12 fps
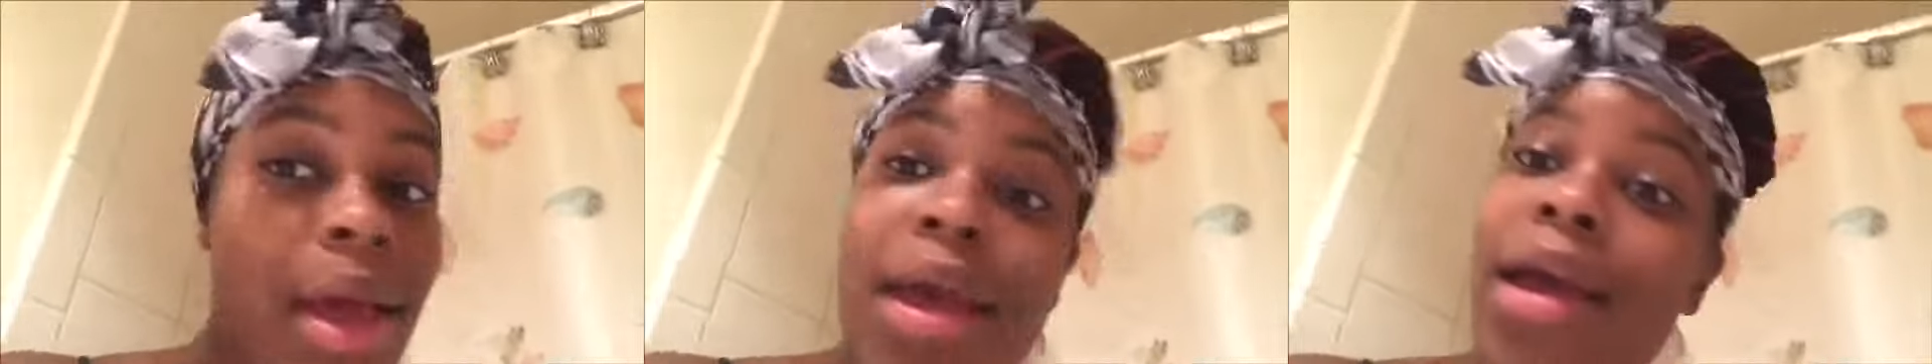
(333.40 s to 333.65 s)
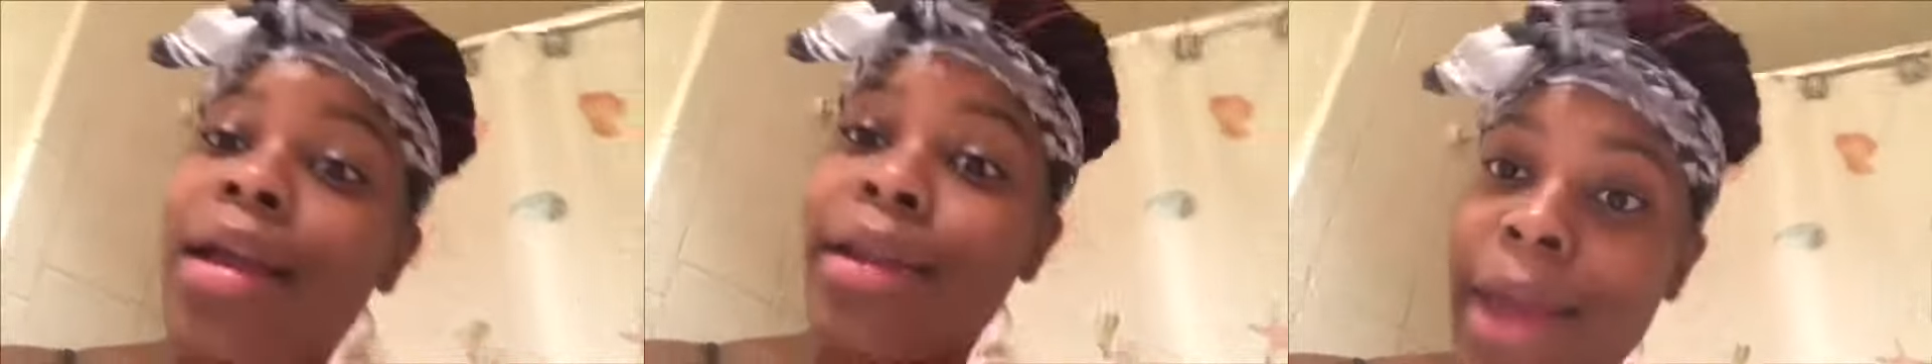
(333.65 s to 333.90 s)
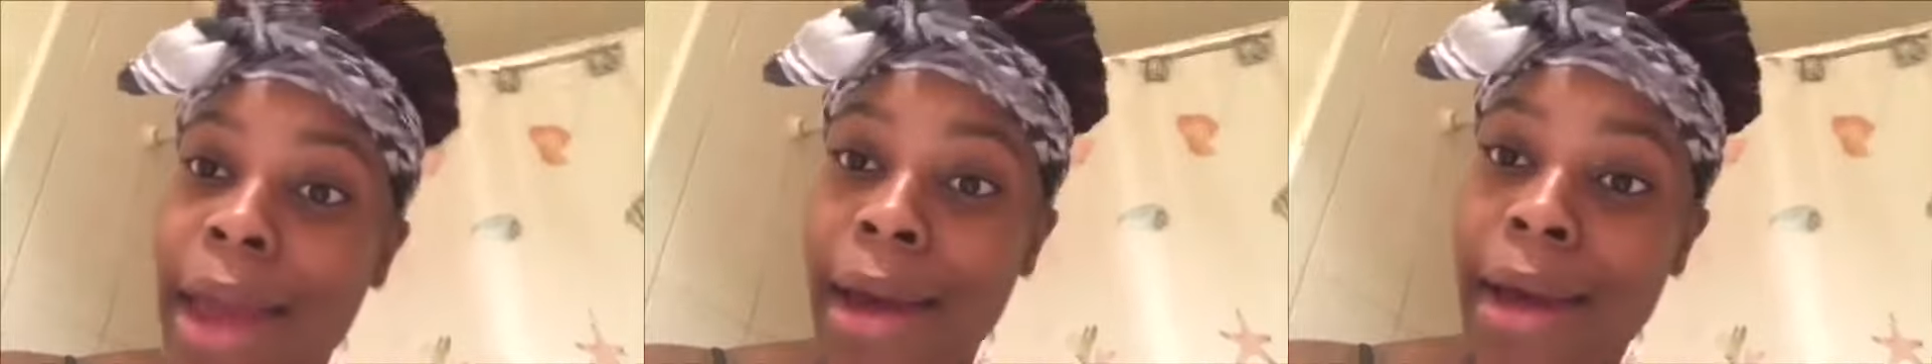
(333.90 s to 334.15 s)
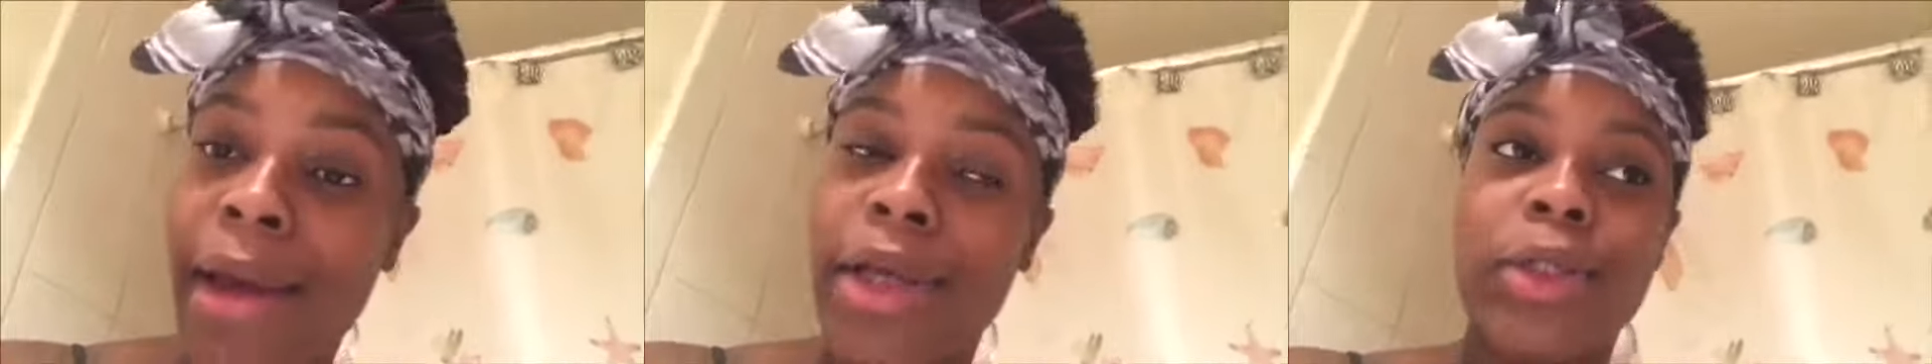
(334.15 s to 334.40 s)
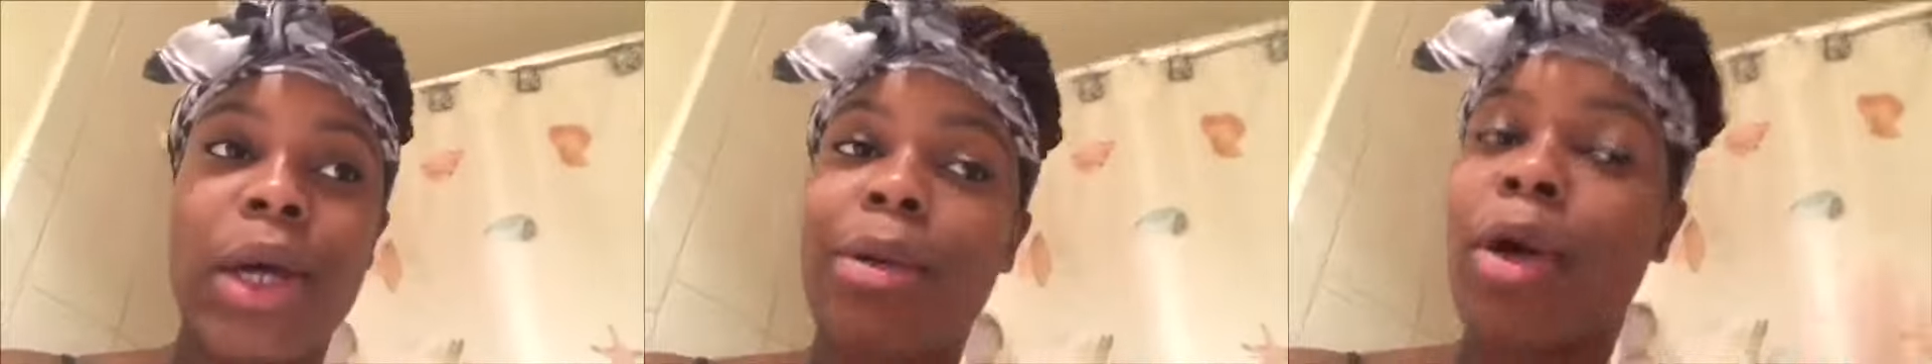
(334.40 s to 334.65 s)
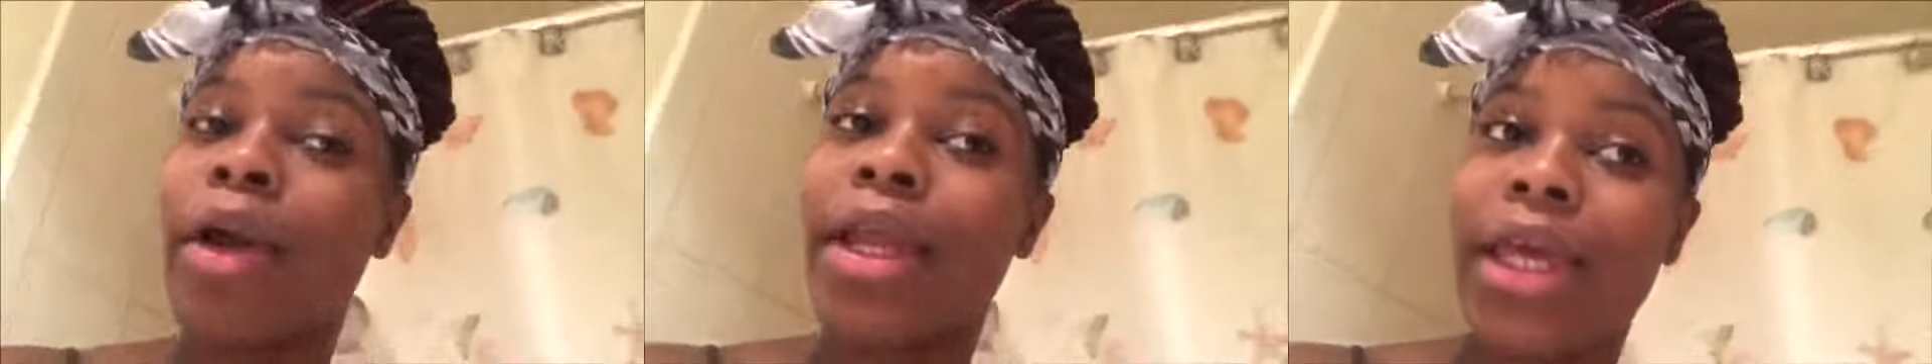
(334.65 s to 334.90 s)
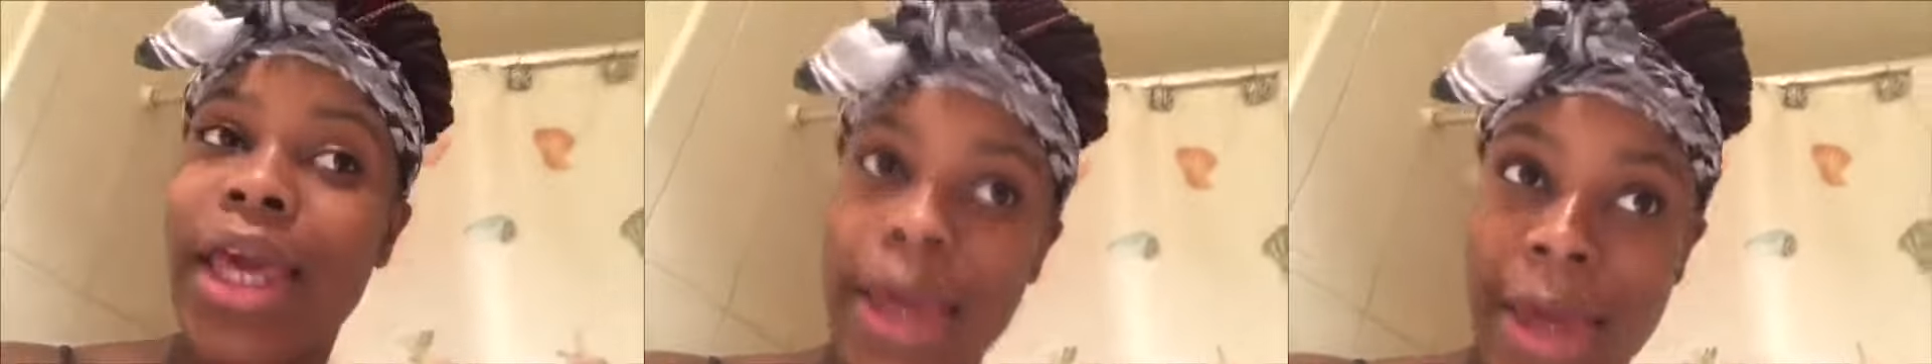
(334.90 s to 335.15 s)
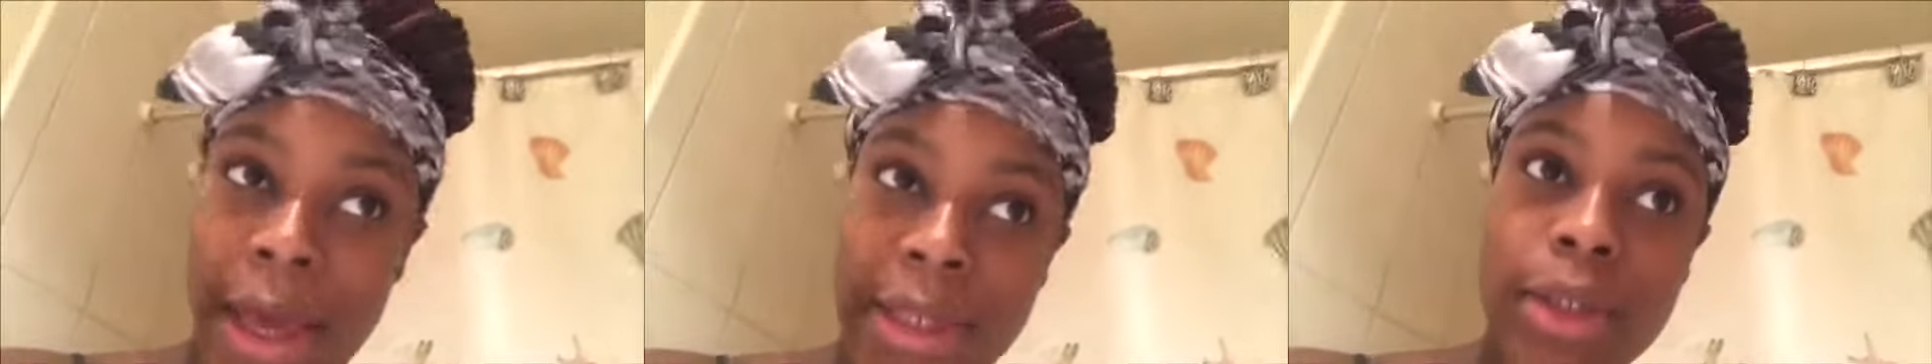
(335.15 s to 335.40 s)
Yeah. So I'm gonna go get a Kit
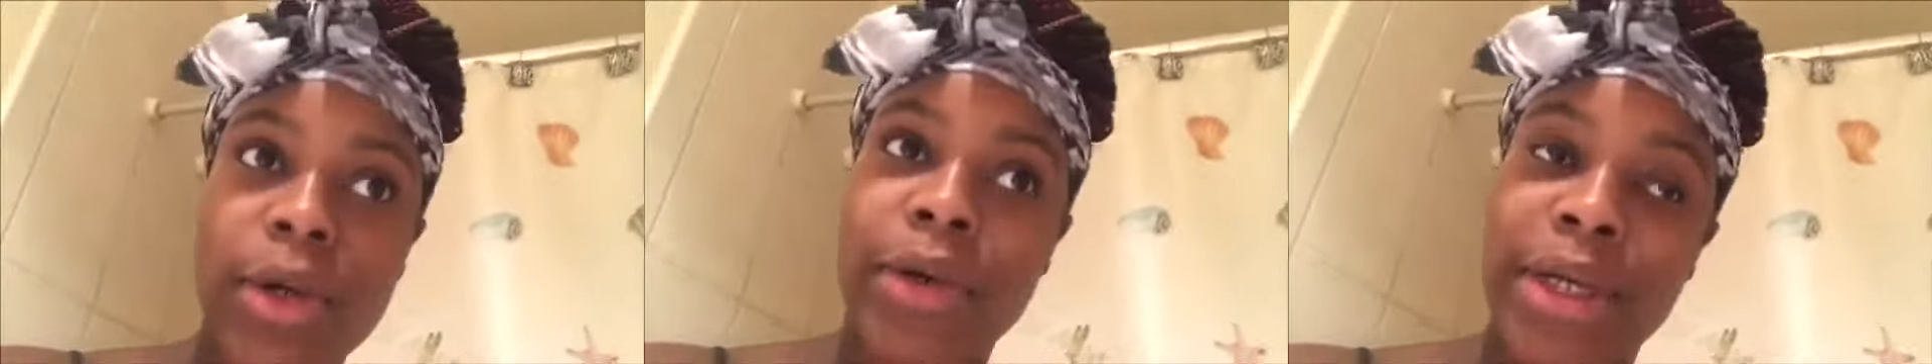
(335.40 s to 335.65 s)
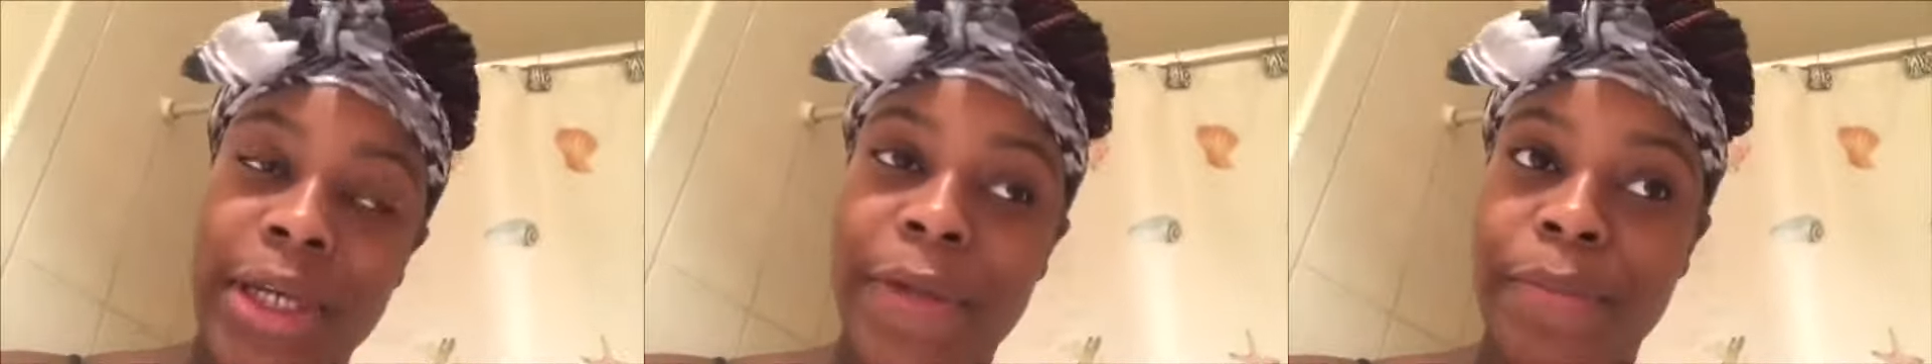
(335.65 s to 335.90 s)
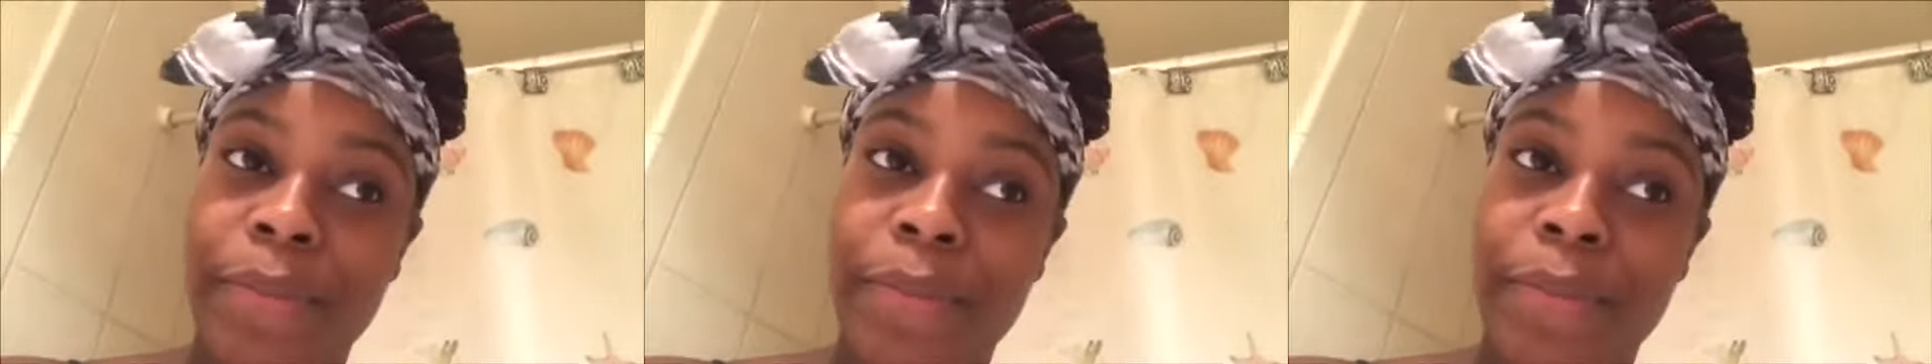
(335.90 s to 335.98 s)
Kat to go eat.